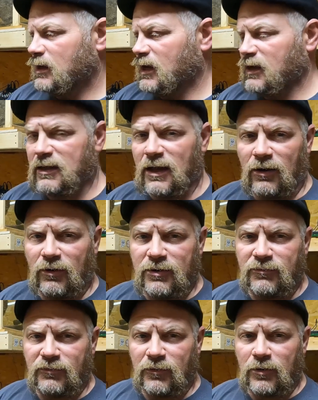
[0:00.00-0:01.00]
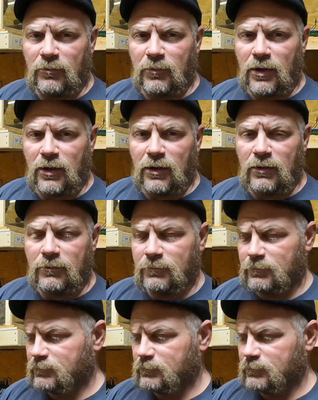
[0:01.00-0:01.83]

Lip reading: and Gary from